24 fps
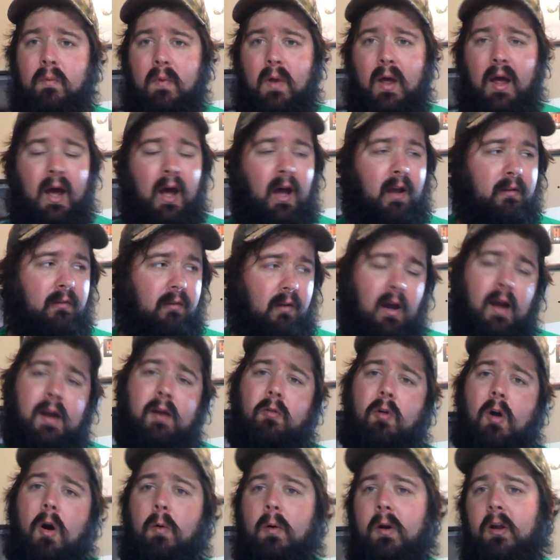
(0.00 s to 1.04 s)
as I
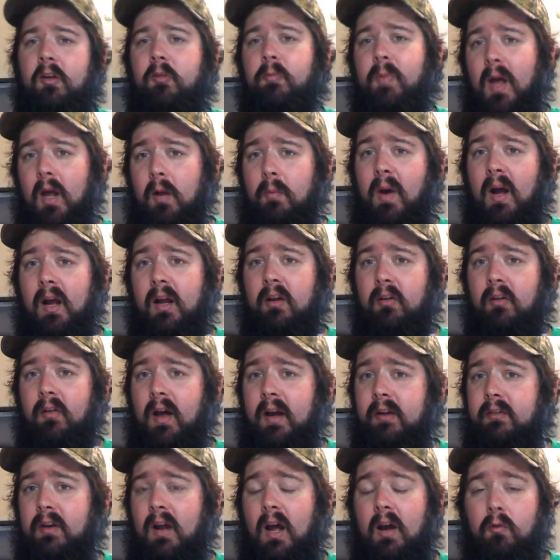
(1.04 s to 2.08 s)
grow and expand my
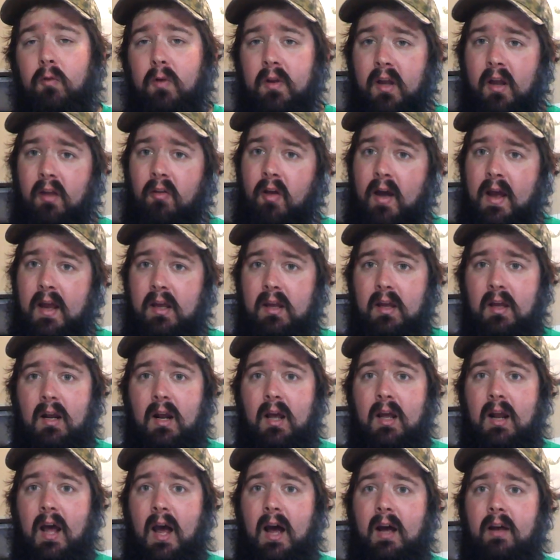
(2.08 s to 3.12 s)
collection. I really like
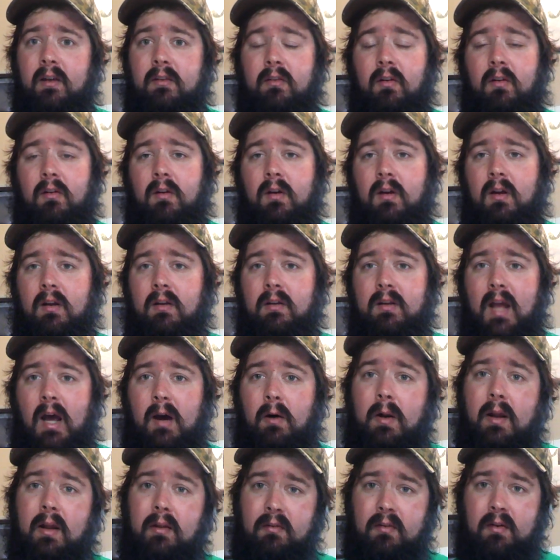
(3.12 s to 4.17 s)
it. Now
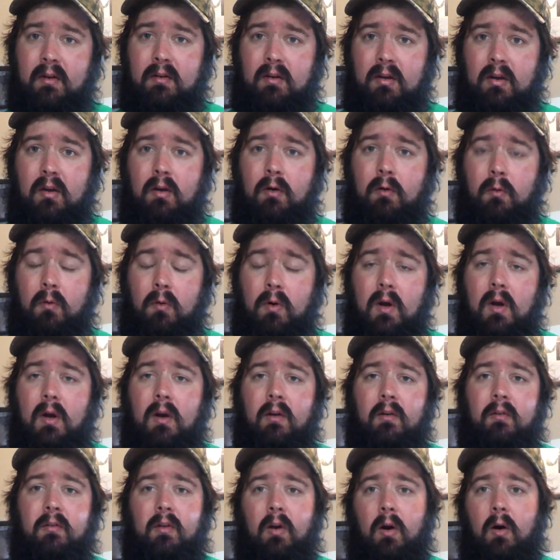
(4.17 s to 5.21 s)
it is the 2,
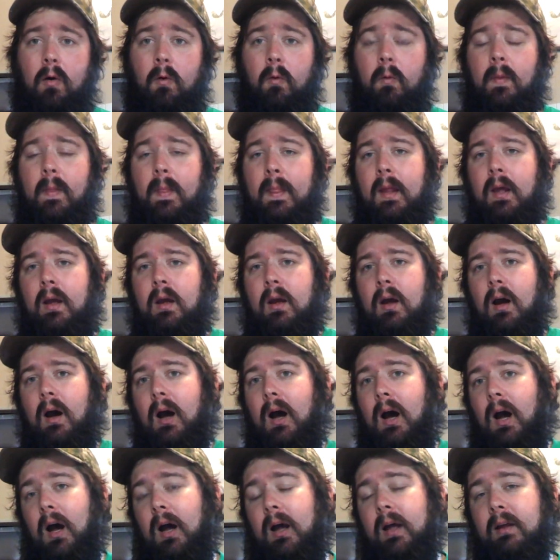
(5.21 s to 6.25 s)
so
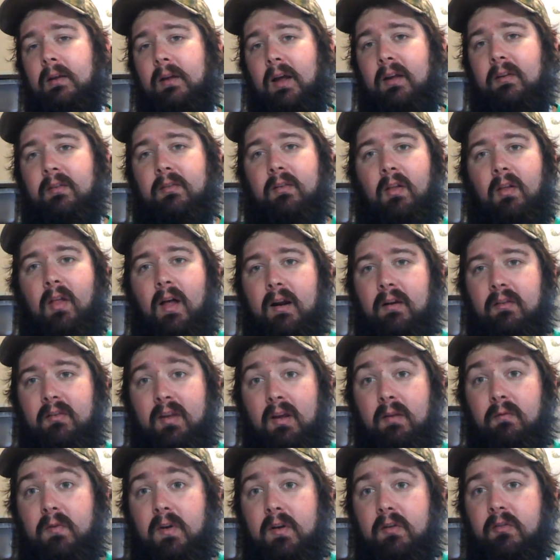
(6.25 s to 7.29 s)
it has a lot of the
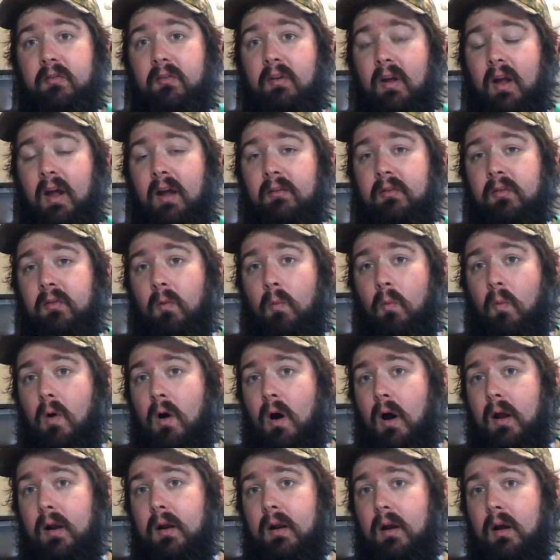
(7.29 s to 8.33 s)
same features as the
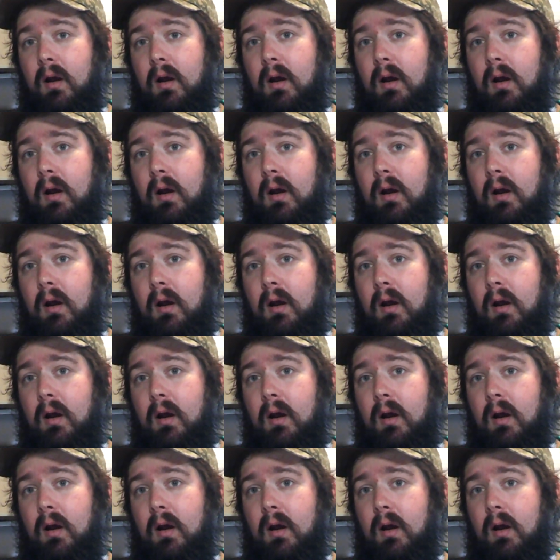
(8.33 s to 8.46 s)
1,